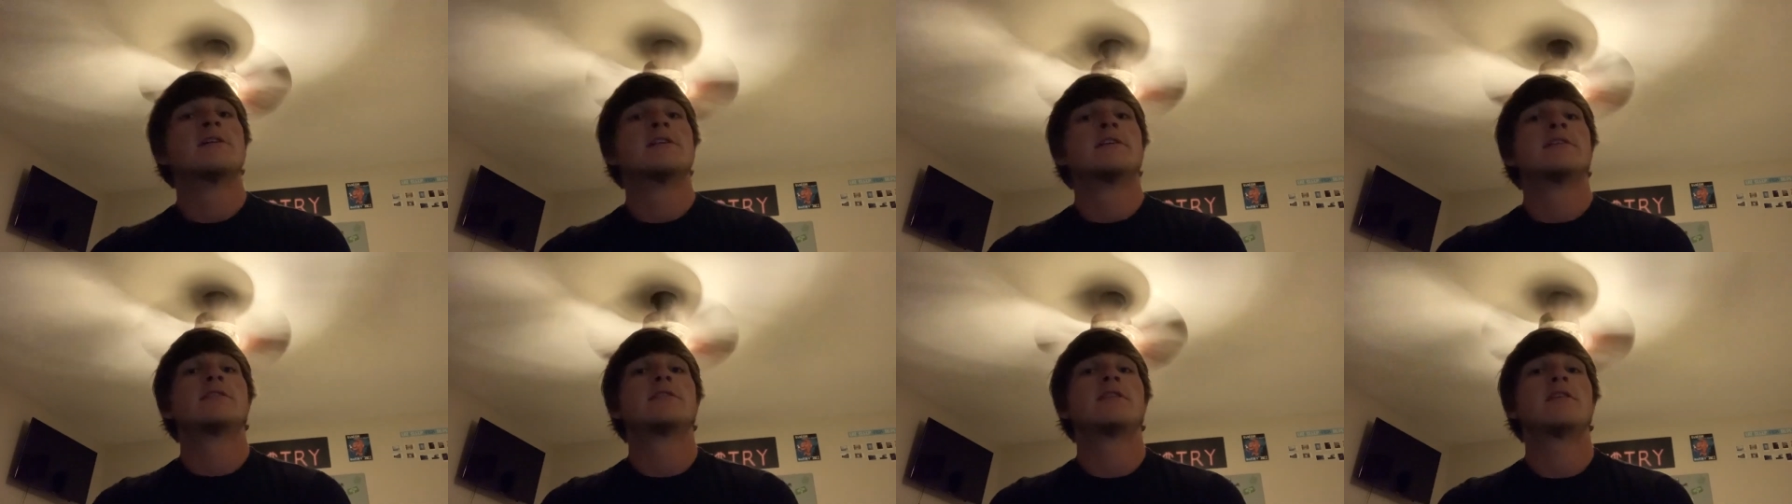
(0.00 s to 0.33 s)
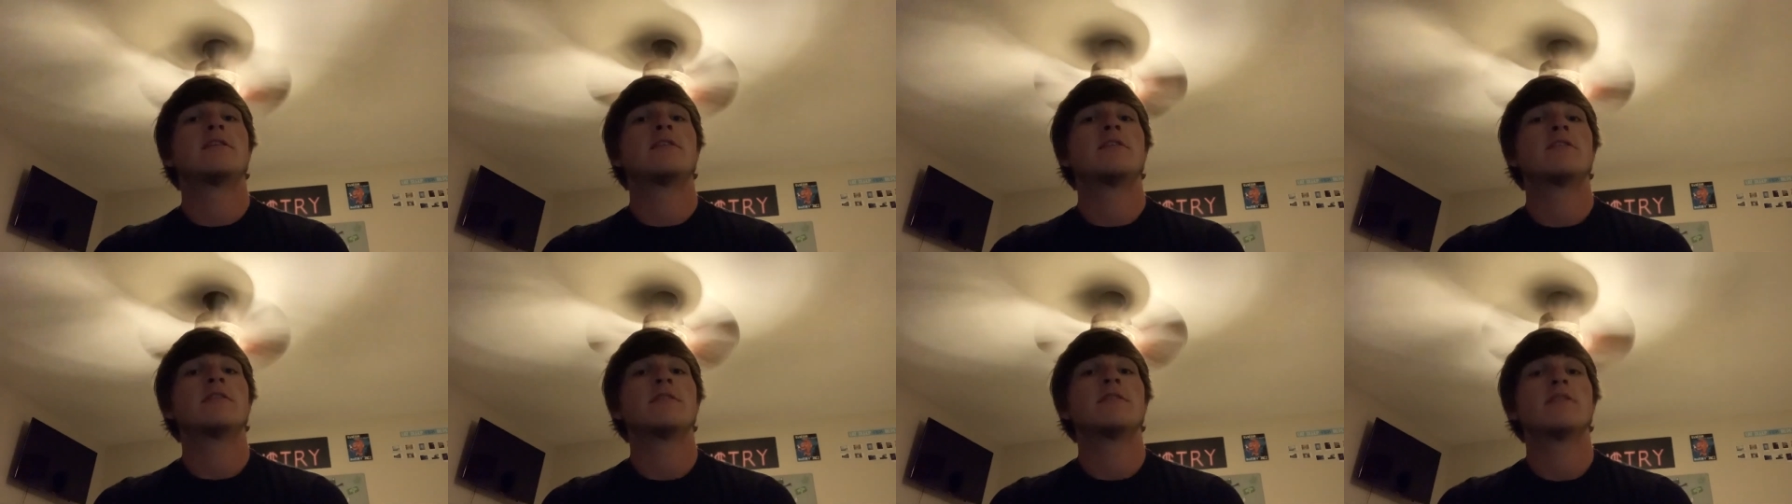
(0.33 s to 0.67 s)

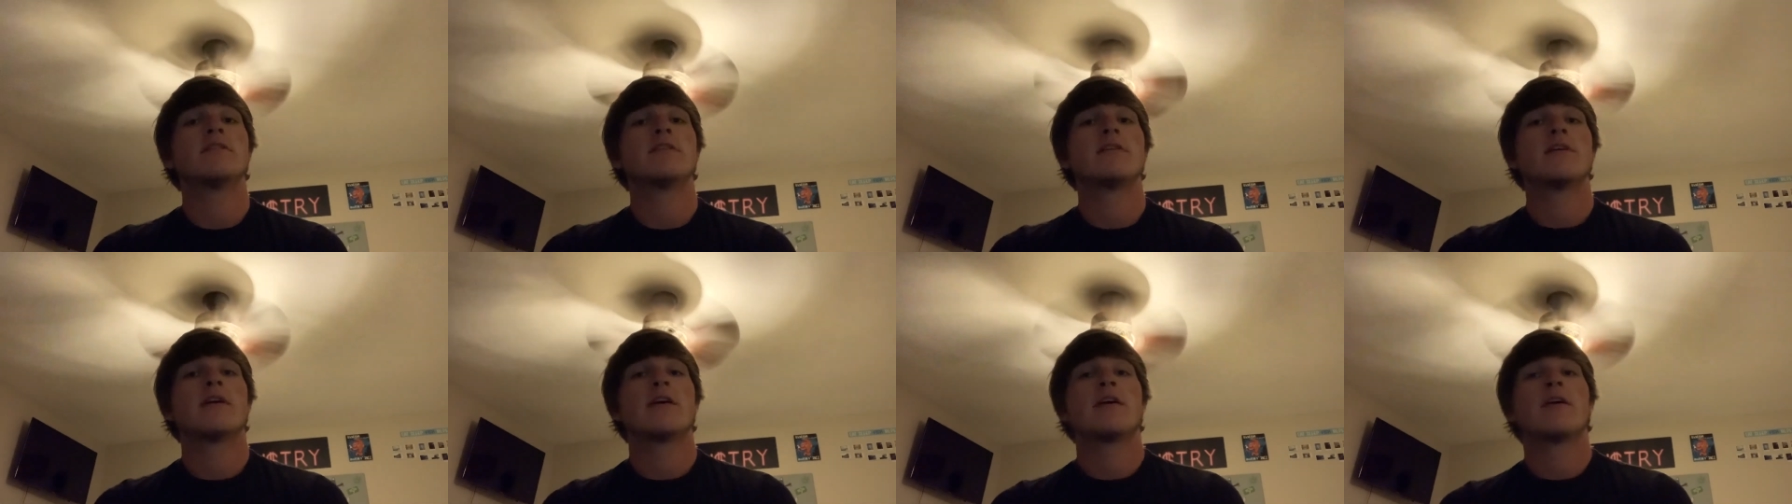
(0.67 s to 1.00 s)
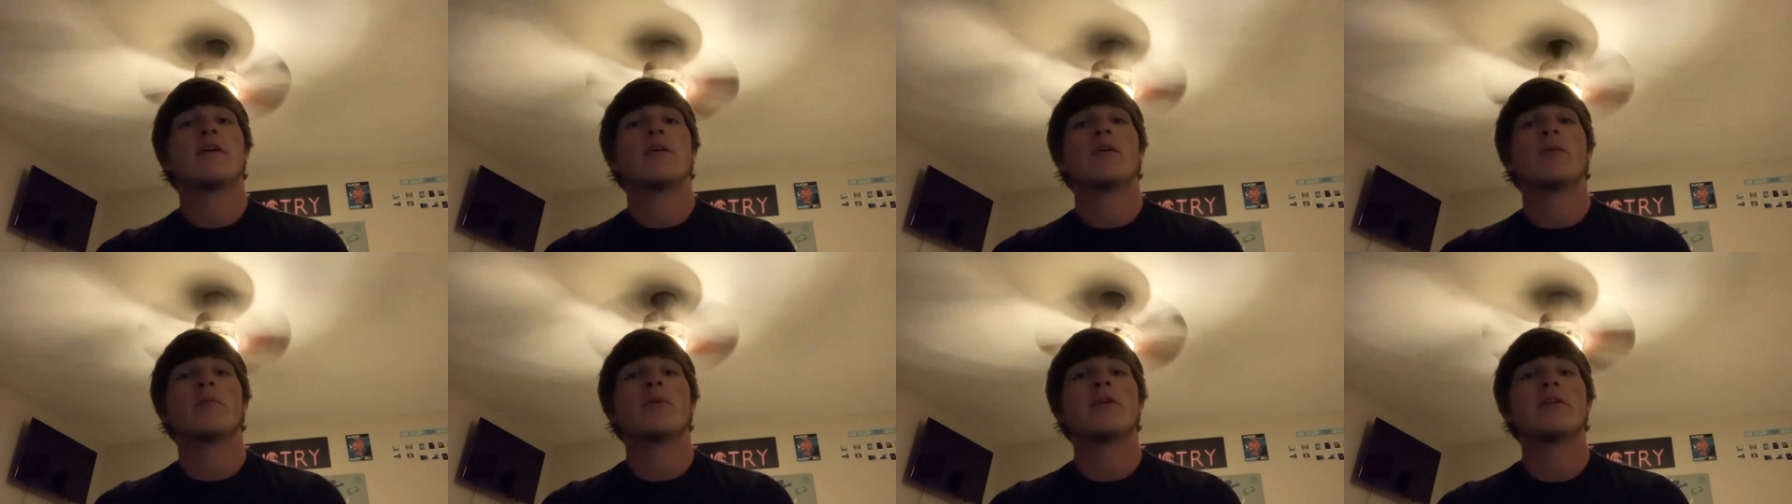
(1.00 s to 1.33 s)
Theater
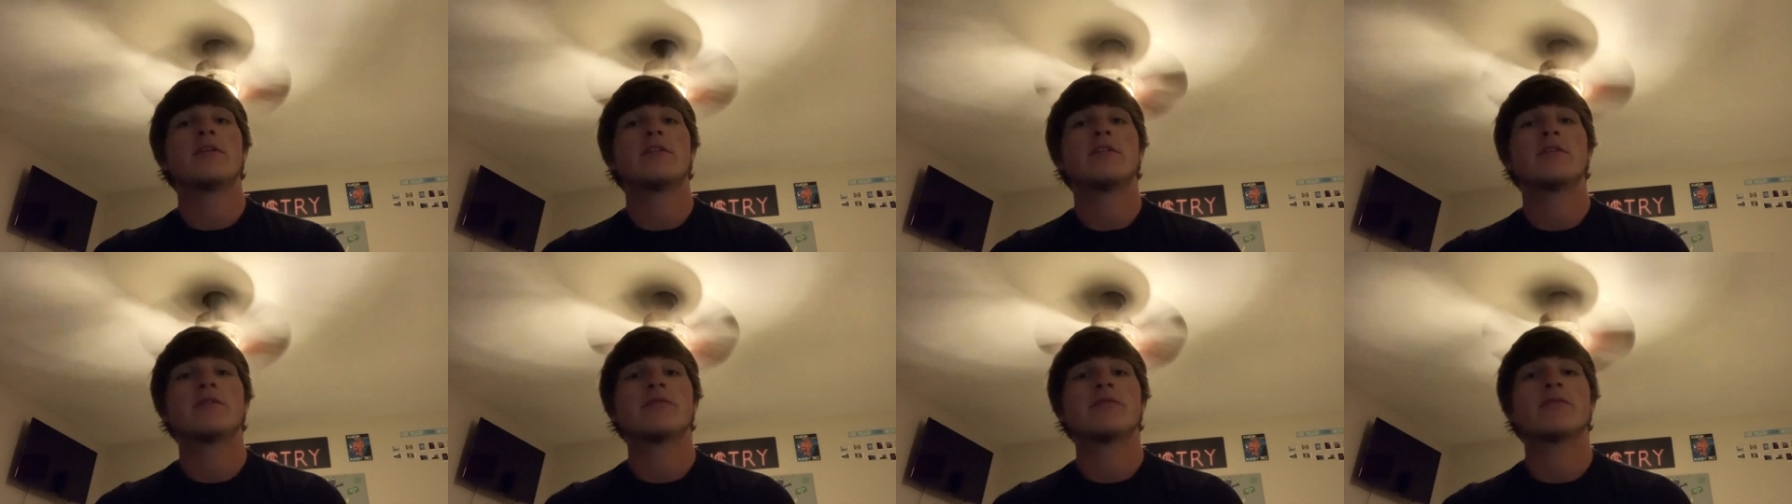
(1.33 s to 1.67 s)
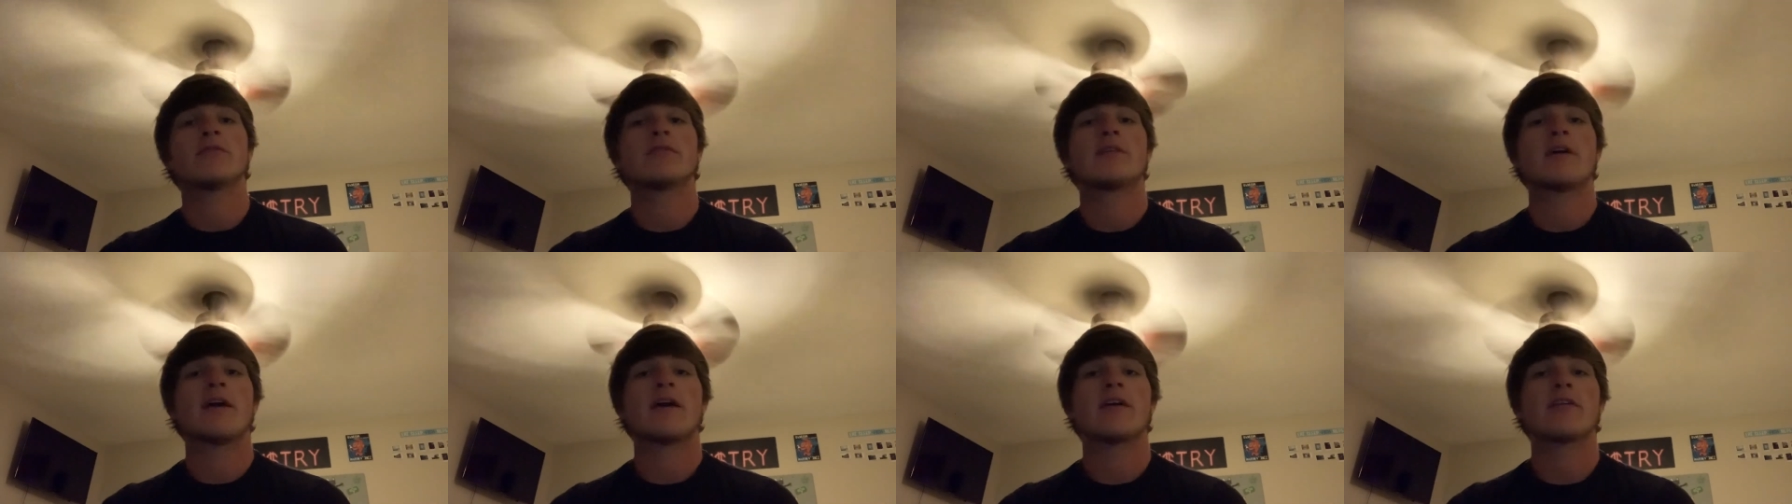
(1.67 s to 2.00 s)
are many
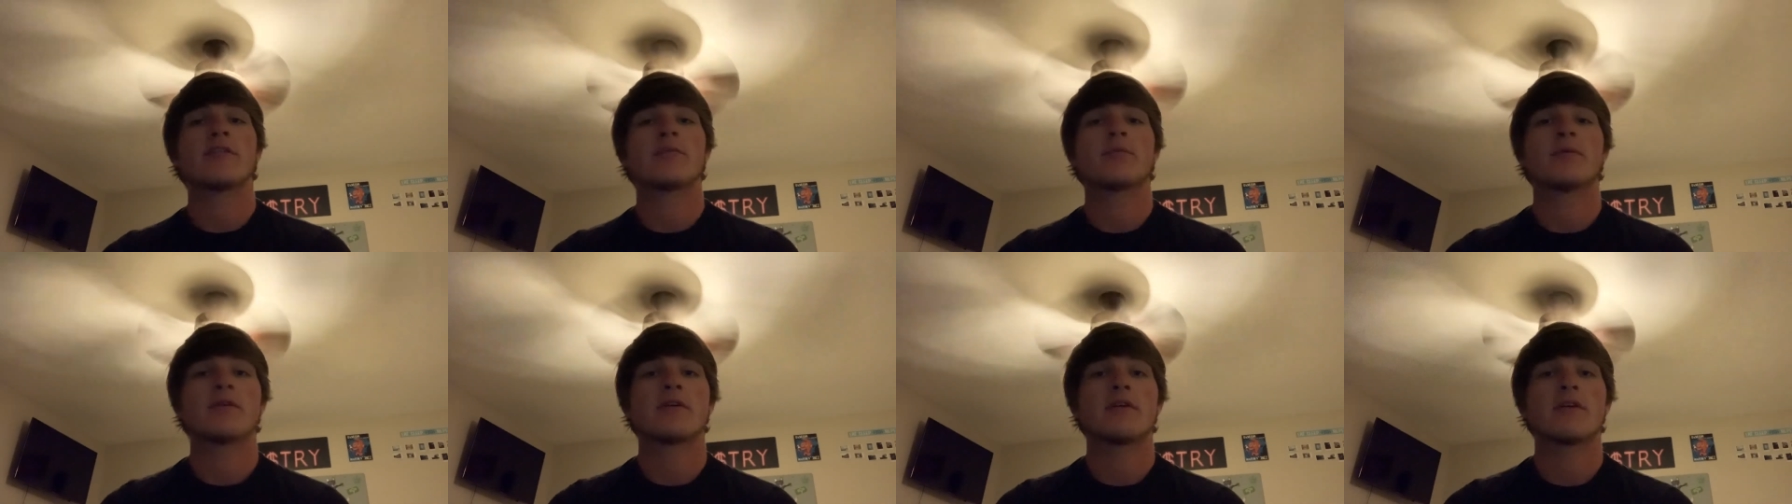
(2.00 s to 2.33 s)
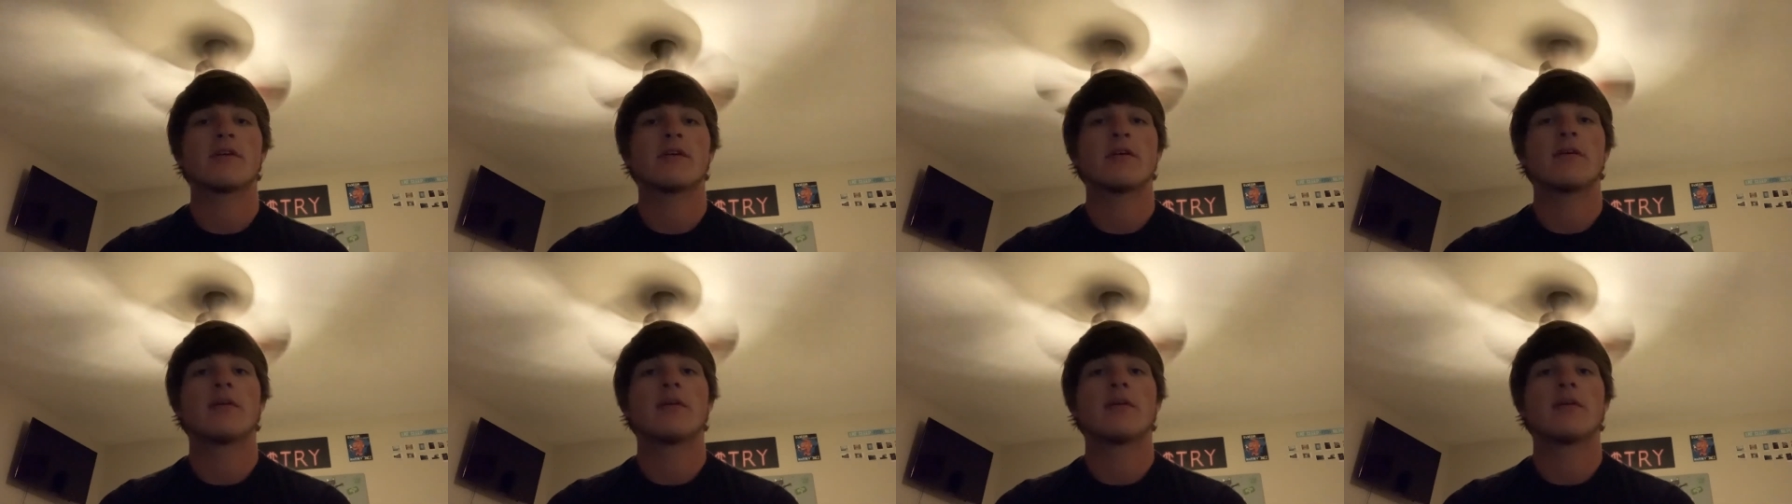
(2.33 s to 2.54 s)
different aspects.